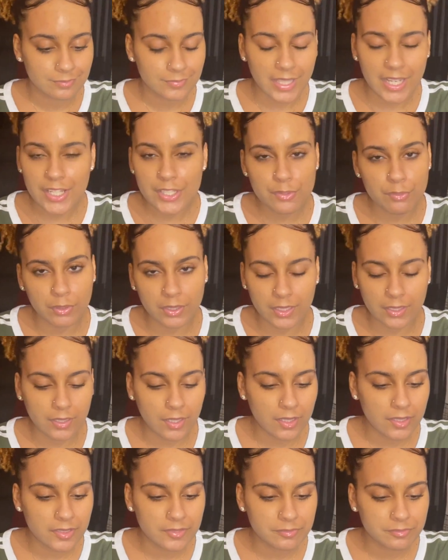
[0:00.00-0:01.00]
It's really not.
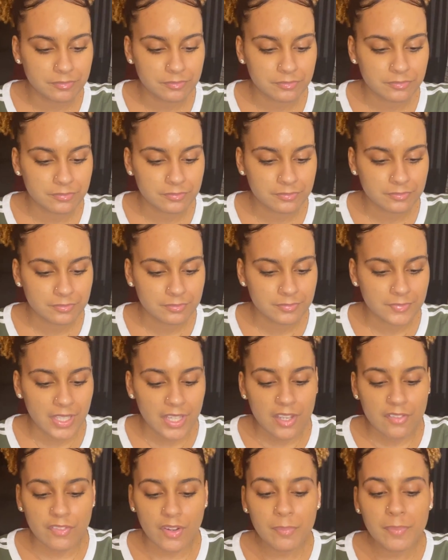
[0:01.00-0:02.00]

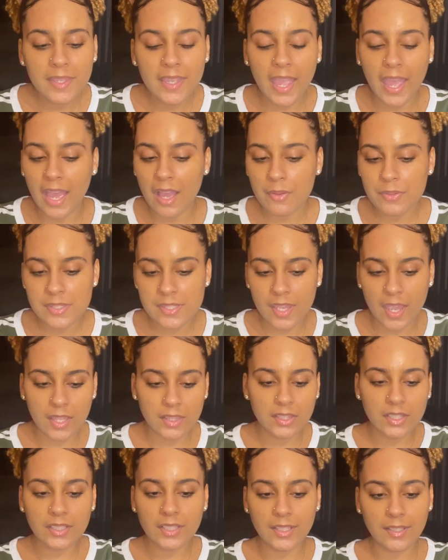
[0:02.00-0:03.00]
From the outside
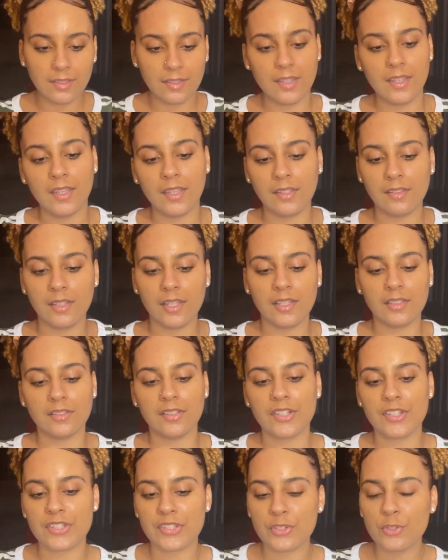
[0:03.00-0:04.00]
looking in, it
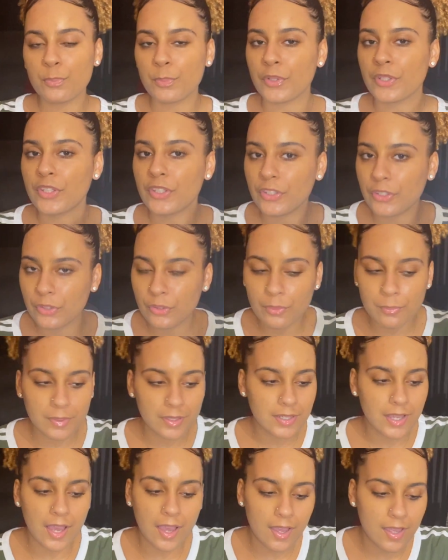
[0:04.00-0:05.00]
looks super cute, but
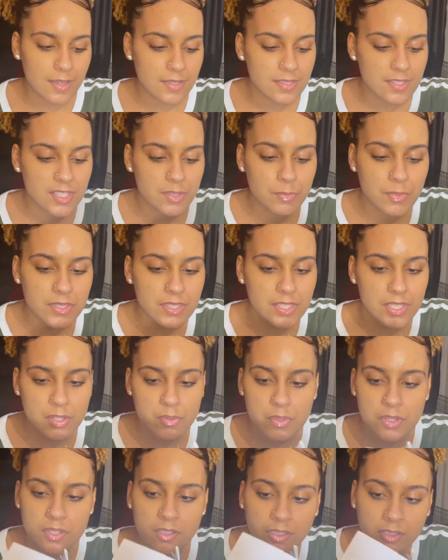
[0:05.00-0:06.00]
guys, this
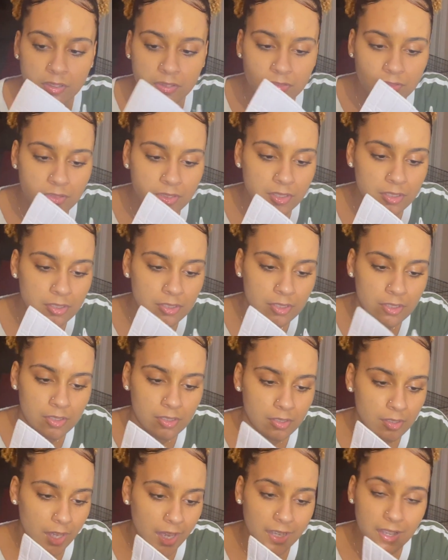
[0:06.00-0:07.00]
material,
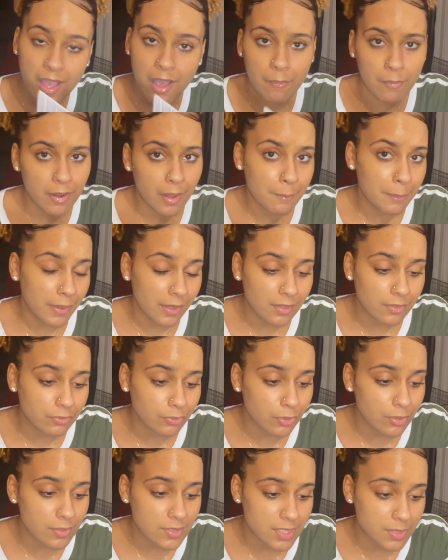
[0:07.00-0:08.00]
I got what I paid
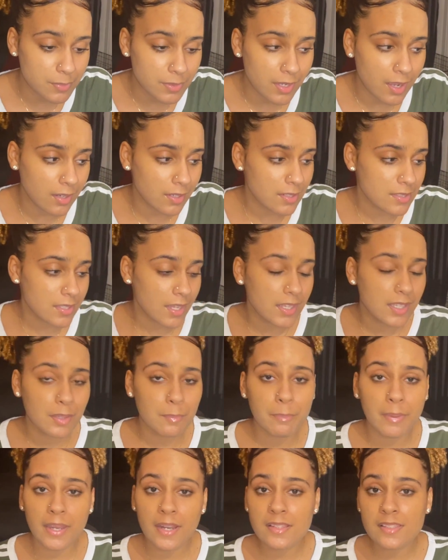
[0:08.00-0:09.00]
for, to be honest. Like,
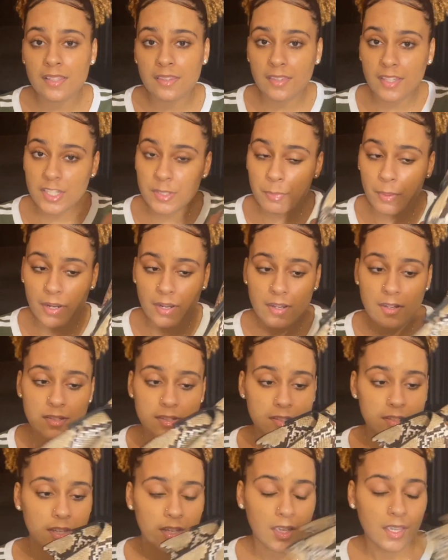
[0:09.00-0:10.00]
compared to this
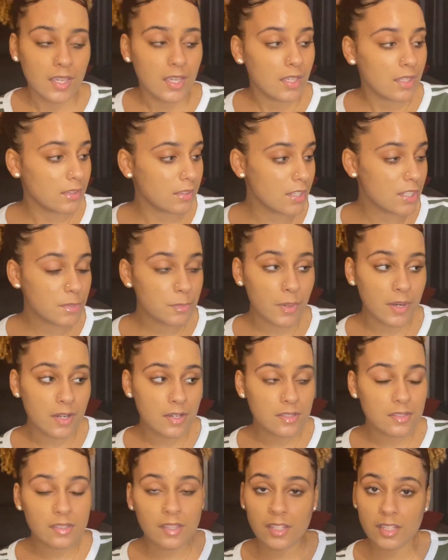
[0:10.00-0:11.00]
purse, this
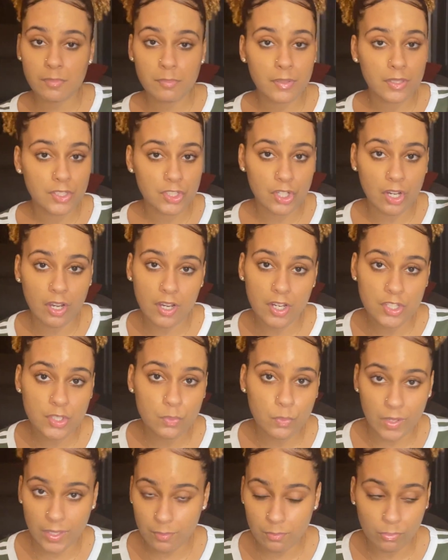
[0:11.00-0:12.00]
purse could have been charged
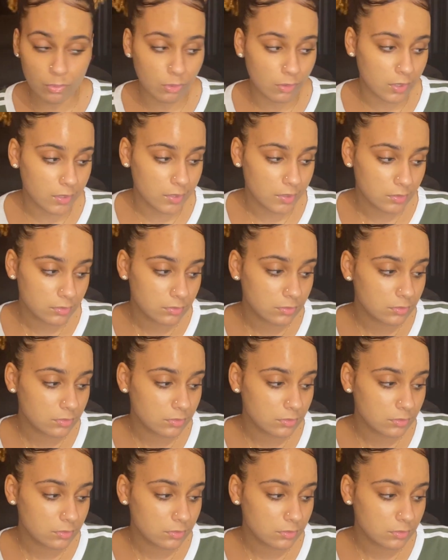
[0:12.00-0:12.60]
way more.